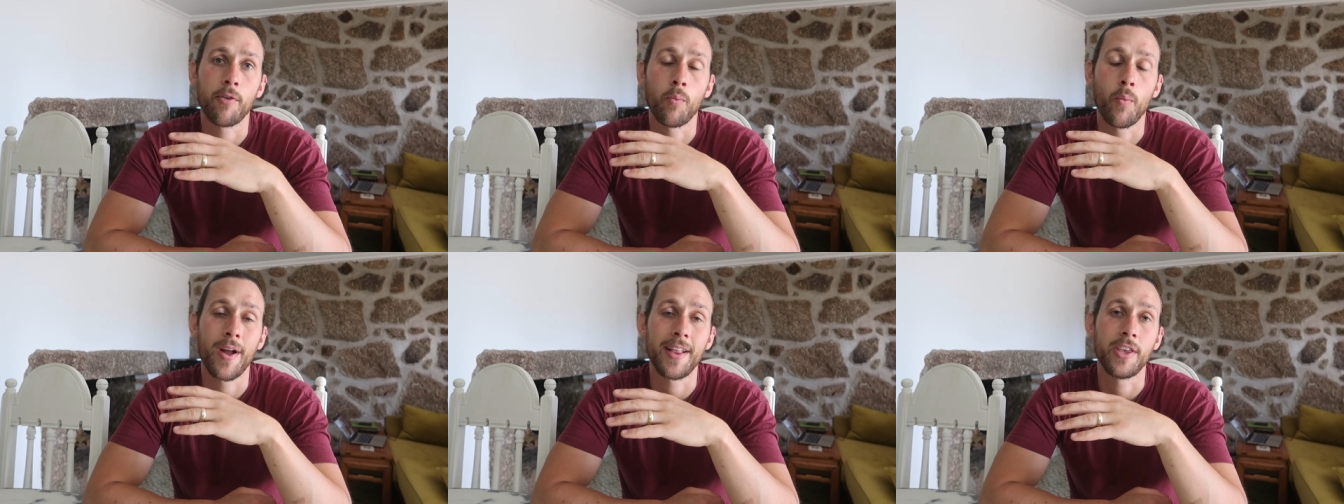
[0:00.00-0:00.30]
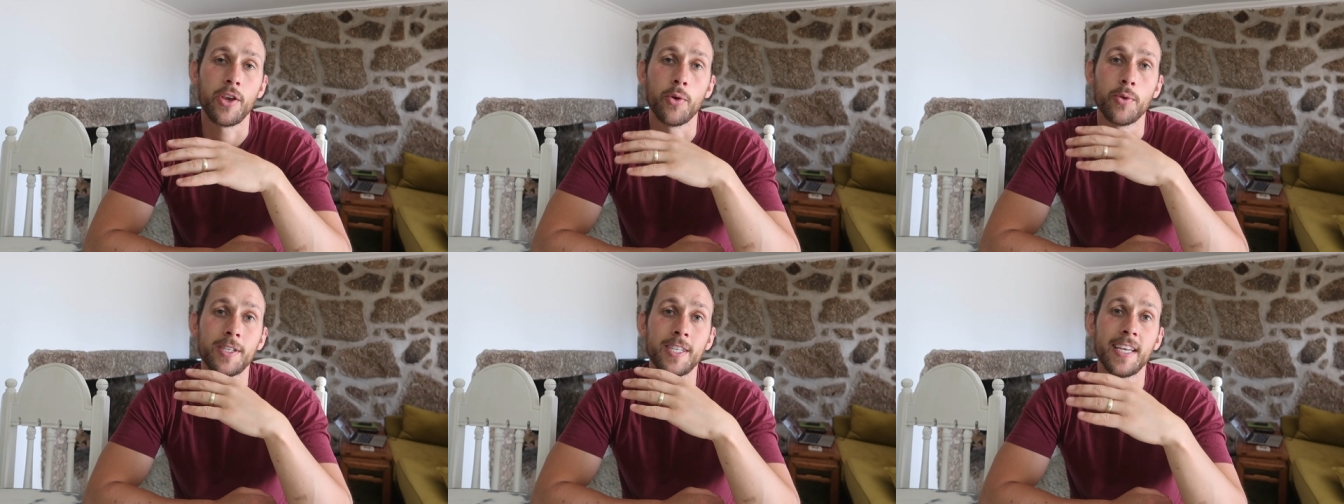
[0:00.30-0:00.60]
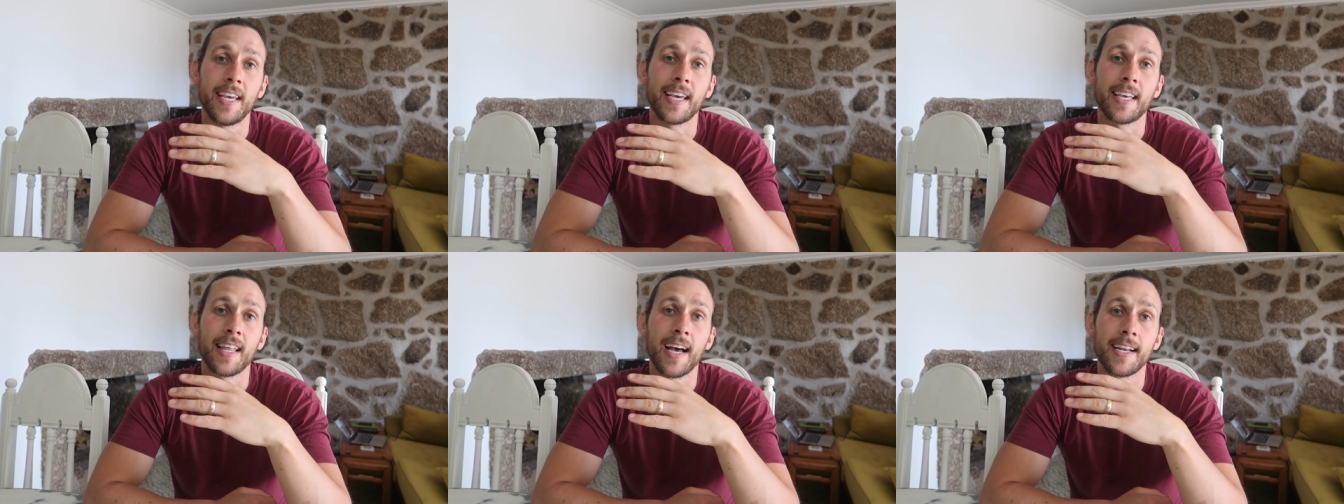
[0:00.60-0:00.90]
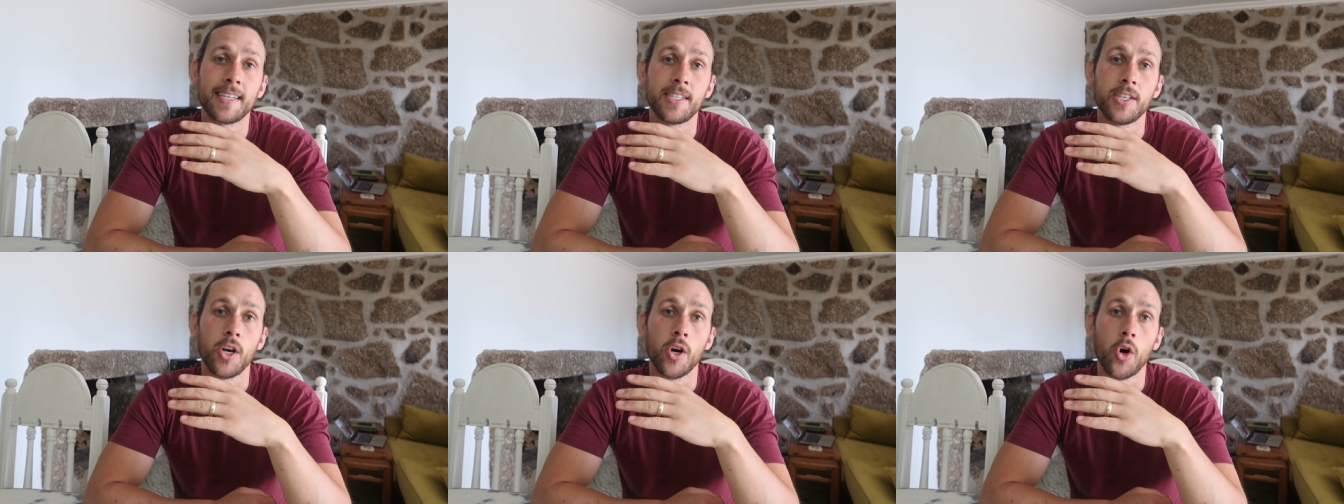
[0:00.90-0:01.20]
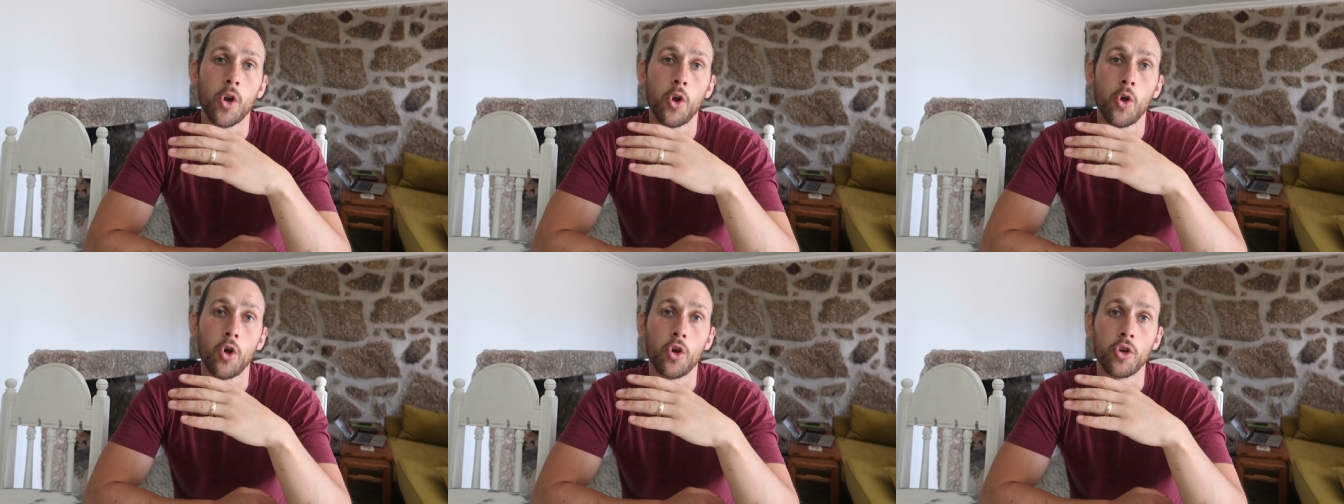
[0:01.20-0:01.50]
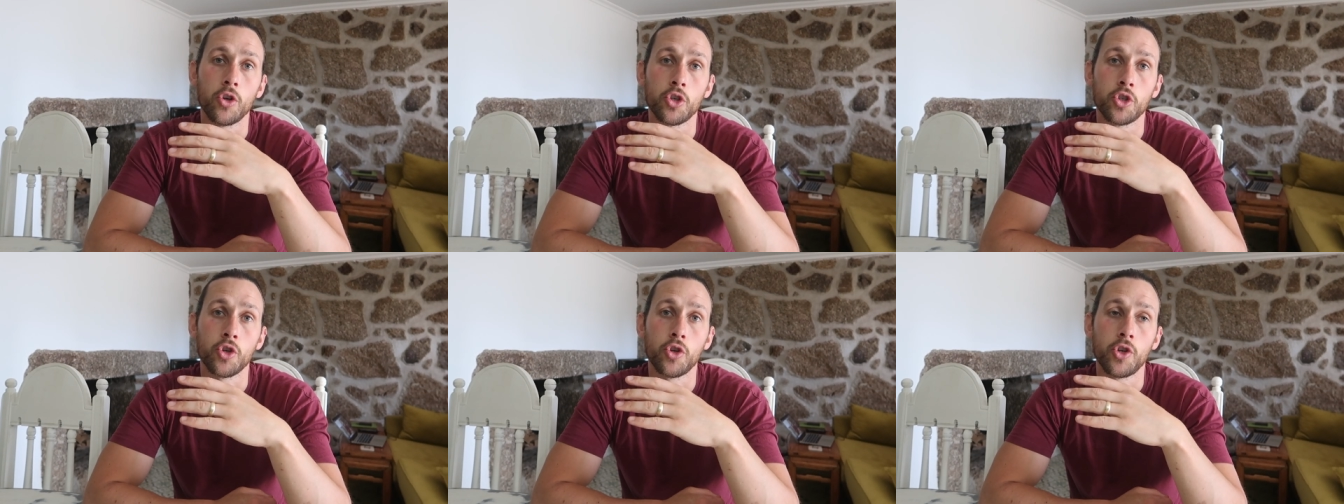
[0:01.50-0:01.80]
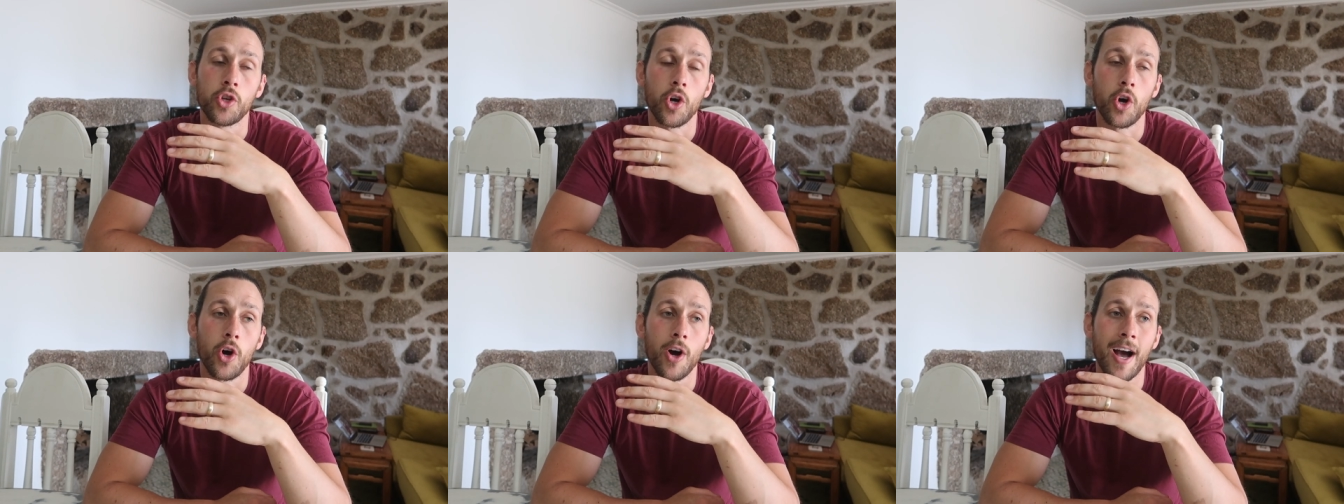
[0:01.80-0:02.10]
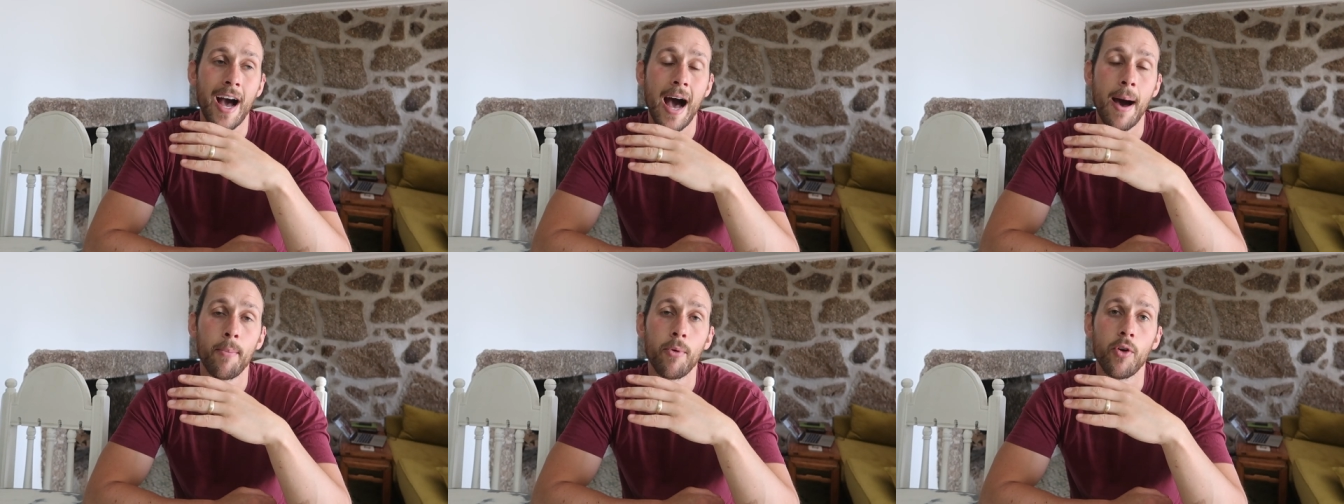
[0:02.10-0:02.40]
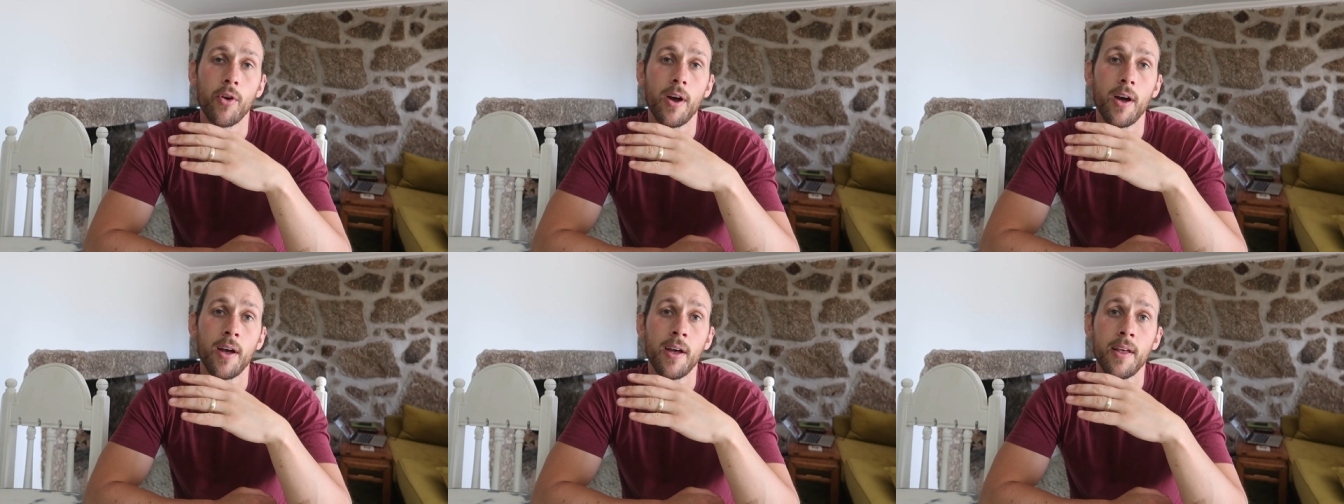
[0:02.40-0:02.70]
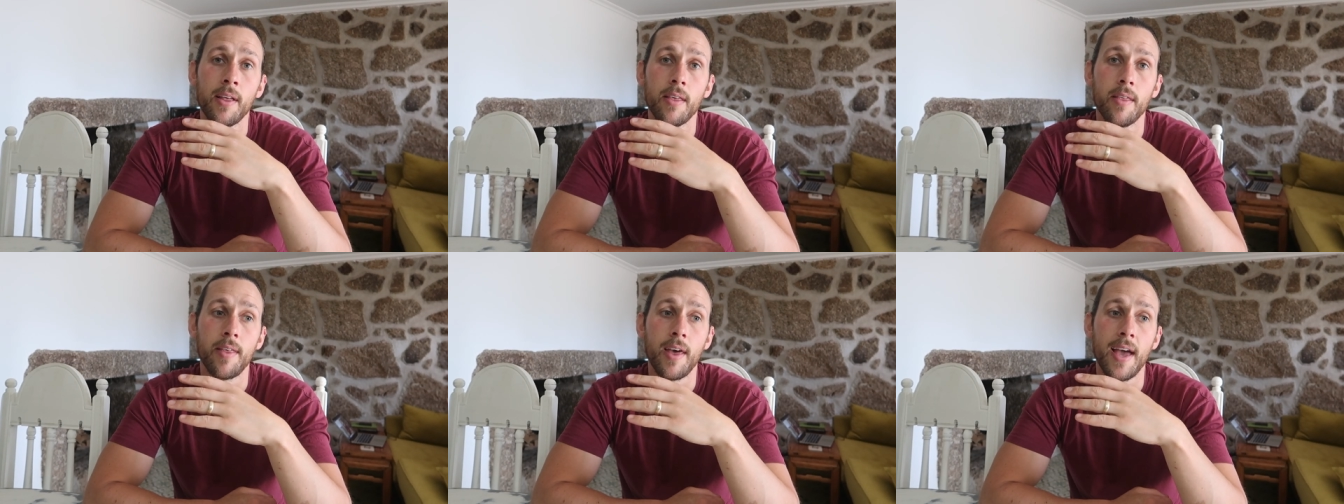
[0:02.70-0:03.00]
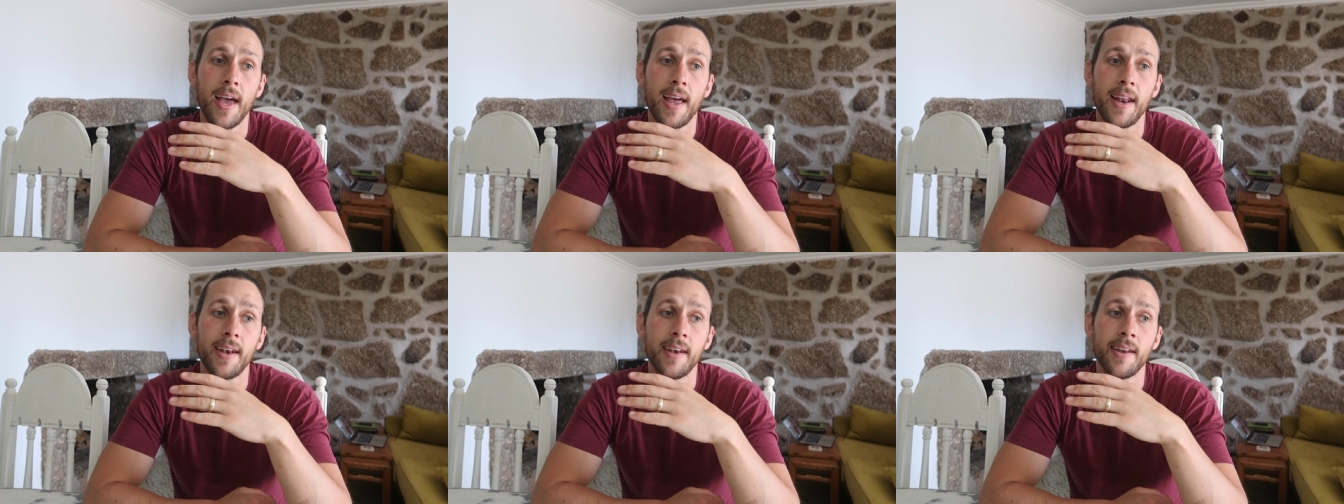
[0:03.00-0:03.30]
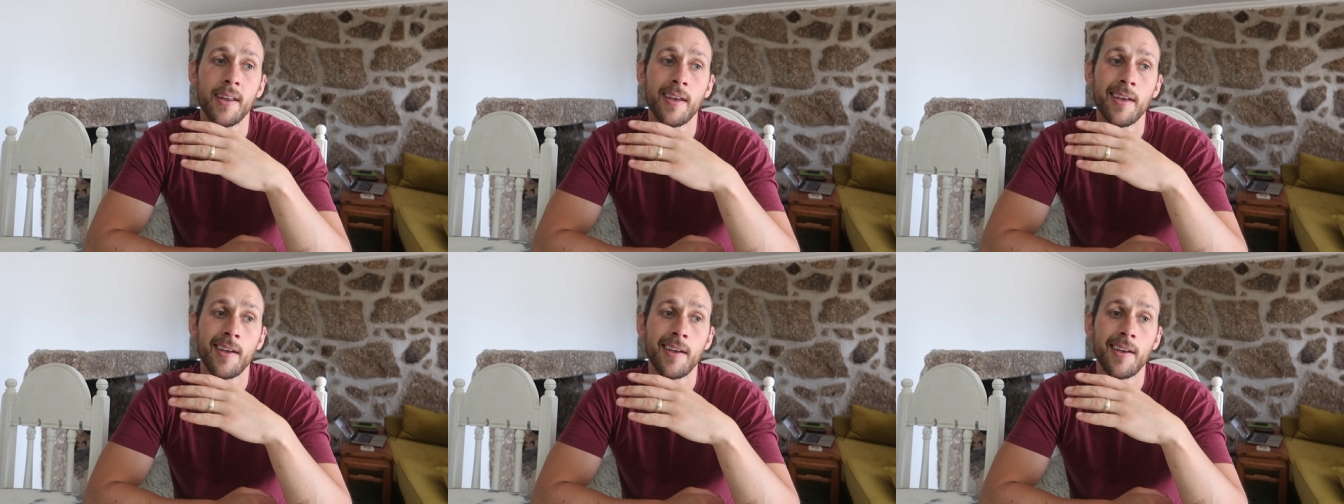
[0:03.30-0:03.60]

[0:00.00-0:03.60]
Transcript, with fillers: and when you take that to your local junta or Câmara, then